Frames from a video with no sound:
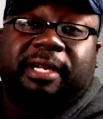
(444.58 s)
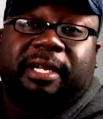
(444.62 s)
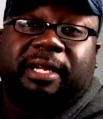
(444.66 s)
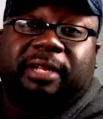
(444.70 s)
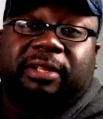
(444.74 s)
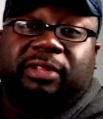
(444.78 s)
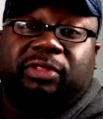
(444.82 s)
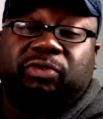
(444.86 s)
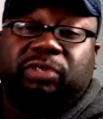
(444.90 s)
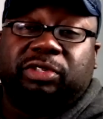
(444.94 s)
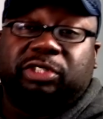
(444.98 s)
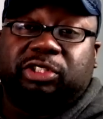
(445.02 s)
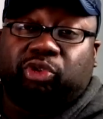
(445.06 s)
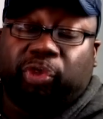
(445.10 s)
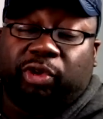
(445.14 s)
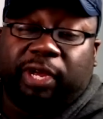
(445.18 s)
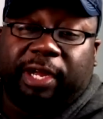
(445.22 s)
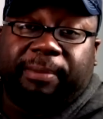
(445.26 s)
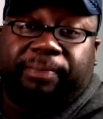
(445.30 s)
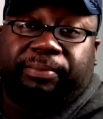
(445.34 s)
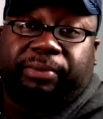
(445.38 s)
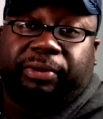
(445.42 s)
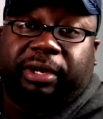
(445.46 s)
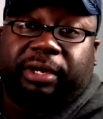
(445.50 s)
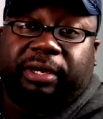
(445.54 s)
through a screen
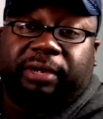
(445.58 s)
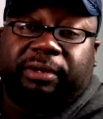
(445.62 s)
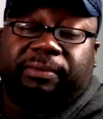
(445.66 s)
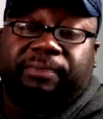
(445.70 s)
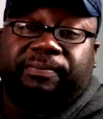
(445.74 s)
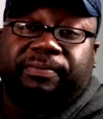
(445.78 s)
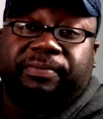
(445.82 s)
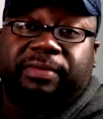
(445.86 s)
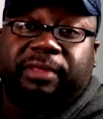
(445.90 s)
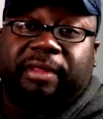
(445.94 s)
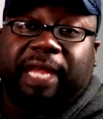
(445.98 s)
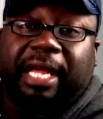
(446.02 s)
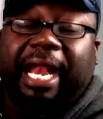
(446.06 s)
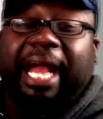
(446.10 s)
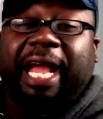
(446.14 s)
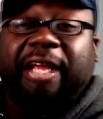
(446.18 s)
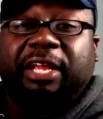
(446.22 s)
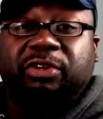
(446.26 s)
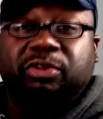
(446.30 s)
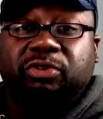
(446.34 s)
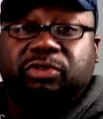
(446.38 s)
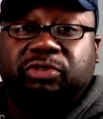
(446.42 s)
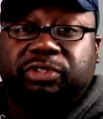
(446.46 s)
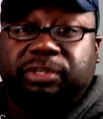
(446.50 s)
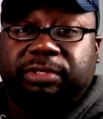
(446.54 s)
printer that I
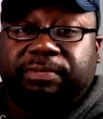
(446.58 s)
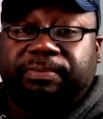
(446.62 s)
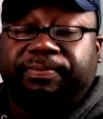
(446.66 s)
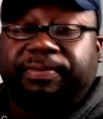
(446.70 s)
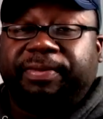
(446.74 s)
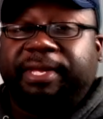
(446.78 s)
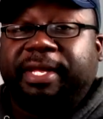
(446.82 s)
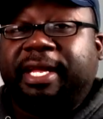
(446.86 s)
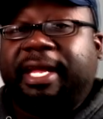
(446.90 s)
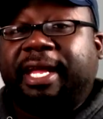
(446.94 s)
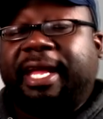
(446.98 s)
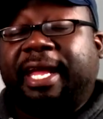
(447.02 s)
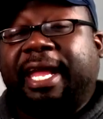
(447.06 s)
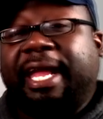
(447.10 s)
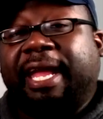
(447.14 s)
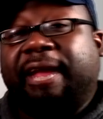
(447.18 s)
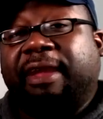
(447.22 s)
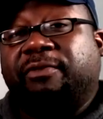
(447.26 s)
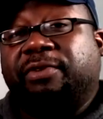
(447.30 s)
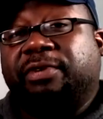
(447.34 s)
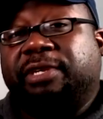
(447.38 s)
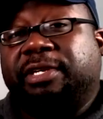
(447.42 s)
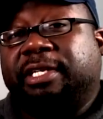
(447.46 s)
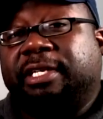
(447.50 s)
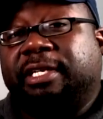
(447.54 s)
use them. And
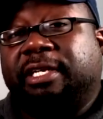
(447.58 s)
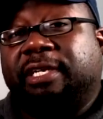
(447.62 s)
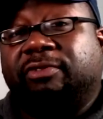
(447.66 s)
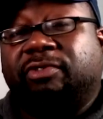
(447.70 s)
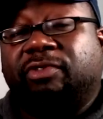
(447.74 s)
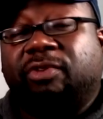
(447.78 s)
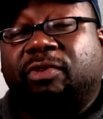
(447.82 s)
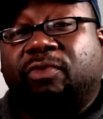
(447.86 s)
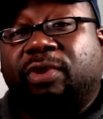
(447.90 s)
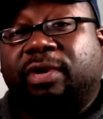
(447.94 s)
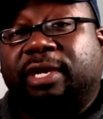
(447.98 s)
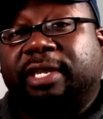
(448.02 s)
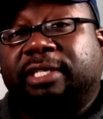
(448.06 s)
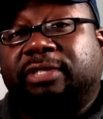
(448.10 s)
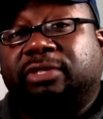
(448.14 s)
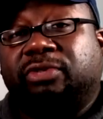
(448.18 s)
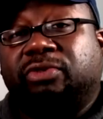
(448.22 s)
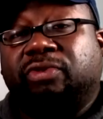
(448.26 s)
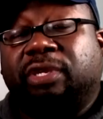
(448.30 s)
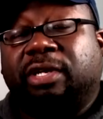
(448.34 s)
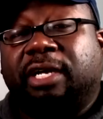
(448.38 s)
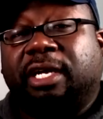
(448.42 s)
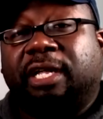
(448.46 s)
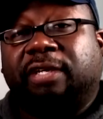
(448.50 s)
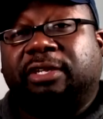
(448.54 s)
when you're dealing with one and two
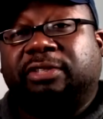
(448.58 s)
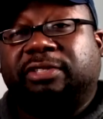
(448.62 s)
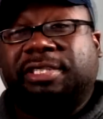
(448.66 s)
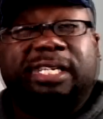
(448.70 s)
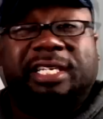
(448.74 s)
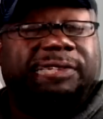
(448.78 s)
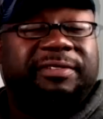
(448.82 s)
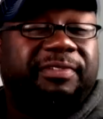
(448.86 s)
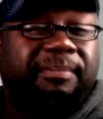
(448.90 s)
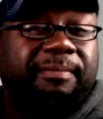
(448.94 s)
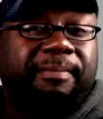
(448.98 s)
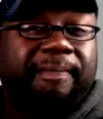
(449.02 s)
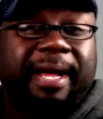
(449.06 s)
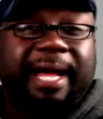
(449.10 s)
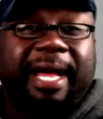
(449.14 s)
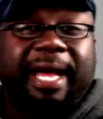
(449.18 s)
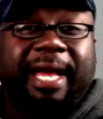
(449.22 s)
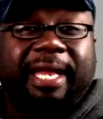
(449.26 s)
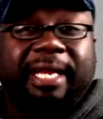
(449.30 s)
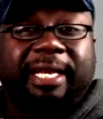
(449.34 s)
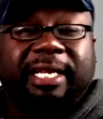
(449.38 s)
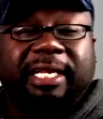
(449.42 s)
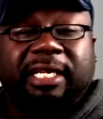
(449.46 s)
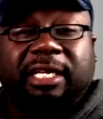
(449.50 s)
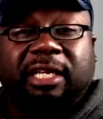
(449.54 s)
colors, and if you're
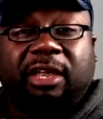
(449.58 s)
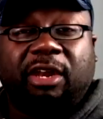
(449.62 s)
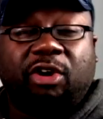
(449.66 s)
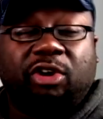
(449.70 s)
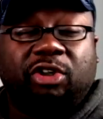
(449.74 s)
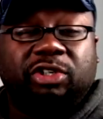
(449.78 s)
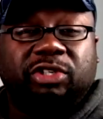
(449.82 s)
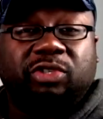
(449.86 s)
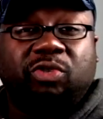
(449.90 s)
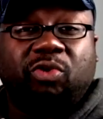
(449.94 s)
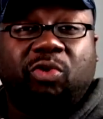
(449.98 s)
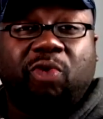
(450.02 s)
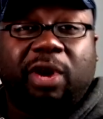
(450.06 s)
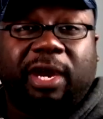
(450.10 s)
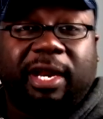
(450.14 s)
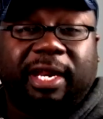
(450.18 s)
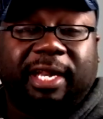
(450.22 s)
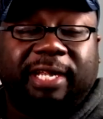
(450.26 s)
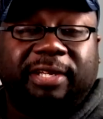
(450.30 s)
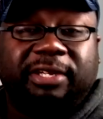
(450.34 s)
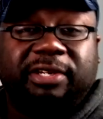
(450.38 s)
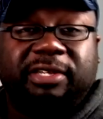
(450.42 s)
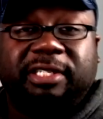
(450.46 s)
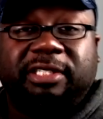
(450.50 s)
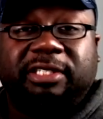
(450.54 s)
buying in large
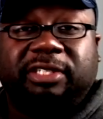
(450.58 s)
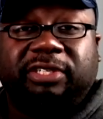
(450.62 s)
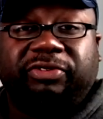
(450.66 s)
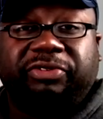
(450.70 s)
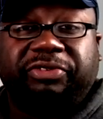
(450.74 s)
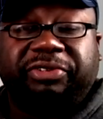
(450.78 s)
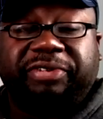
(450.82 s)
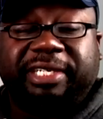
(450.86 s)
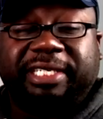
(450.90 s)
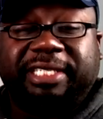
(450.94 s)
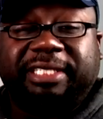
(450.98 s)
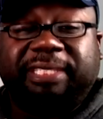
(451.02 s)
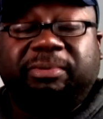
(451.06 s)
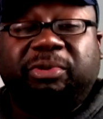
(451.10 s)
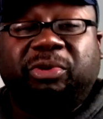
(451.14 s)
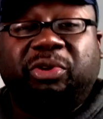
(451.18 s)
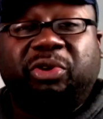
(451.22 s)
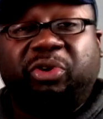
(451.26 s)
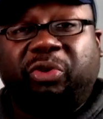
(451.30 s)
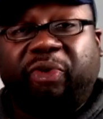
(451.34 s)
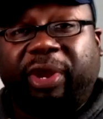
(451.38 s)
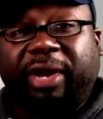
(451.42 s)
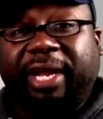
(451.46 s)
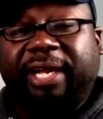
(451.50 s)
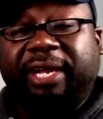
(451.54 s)
quantity, you can generally get some
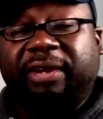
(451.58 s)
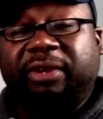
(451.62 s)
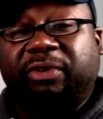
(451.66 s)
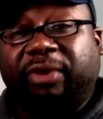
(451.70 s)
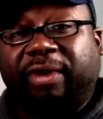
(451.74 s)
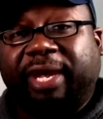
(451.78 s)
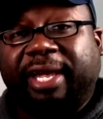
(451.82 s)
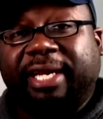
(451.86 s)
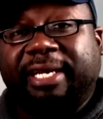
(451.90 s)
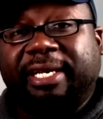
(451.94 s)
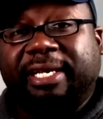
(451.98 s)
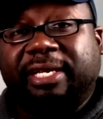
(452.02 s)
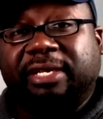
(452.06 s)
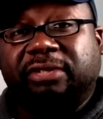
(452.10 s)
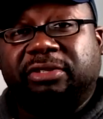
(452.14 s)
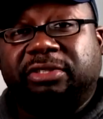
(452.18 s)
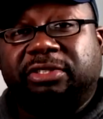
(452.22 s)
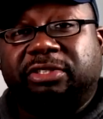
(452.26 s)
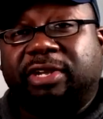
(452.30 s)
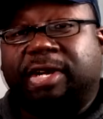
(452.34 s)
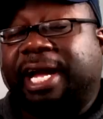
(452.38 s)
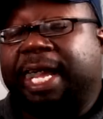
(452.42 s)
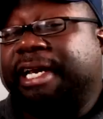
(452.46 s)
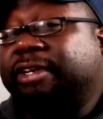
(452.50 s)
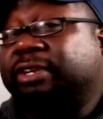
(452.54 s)
great deals.
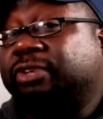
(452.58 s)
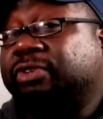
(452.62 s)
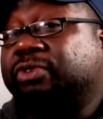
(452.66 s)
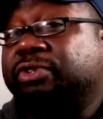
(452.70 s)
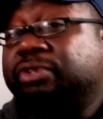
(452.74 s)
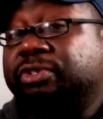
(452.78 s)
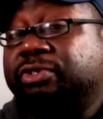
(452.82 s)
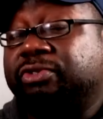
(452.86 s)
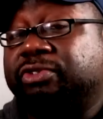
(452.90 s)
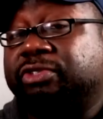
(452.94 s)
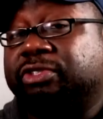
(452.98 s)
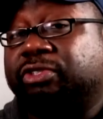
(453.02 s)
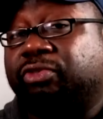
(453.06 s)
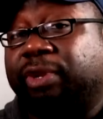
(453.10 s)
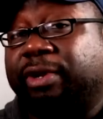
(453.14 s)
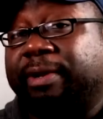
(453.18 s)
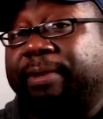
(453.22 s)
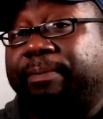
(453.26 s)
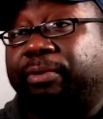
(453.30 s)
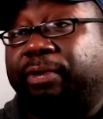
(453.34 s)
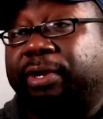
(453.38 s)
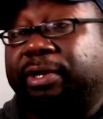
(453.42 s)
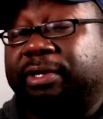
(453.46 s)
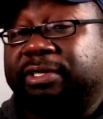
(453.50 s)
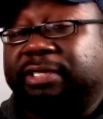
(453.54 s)
So I do use screen
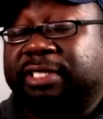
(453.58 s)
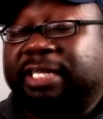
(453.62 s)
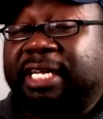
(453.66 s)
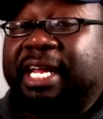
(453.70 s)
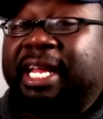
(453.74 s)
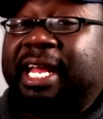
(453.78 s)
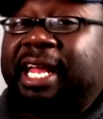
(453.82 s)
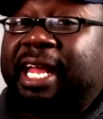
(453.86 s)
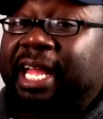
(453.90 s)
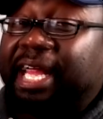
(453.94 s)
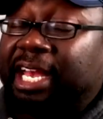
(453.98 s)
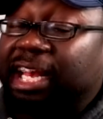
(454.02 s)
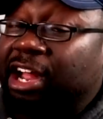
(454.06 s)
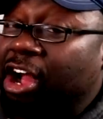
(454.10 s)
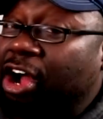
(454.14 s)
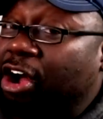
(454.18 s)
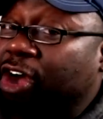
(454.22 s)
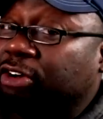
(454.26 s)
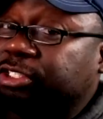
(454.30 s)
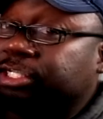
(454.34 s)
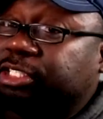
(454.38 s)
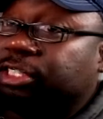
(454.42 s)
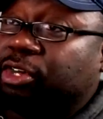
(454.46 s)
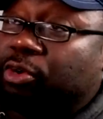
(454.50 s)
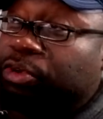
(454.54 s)
printers. And
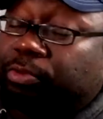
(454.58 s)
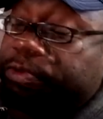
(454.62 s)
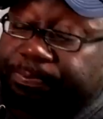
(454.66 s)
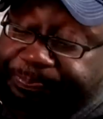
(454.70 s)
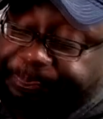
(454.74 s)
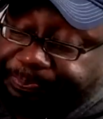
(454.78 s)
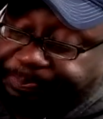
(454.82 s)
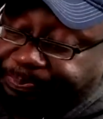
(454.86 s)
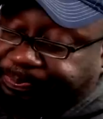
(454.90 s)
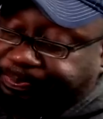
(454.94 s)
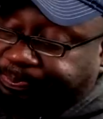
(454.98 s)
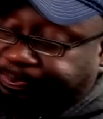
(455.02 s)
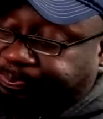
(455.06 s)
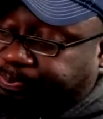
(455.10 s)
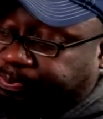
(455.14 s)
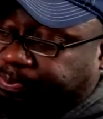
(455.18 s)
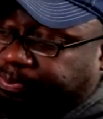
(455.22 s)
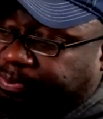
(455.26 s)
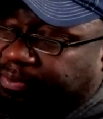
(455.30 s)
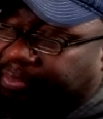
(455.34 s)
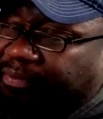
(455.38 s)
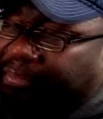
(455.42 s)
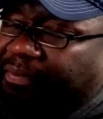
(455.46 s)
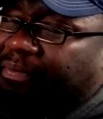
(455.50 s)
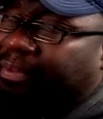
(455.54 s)
also,
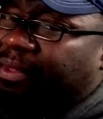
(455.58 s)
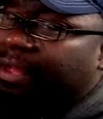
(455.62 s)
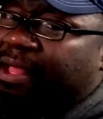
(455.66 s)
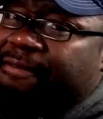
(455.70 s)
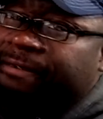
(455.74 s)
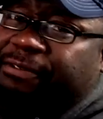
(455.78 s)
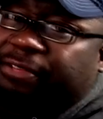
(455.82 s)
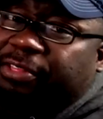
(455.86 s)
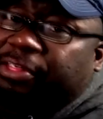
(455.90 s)
for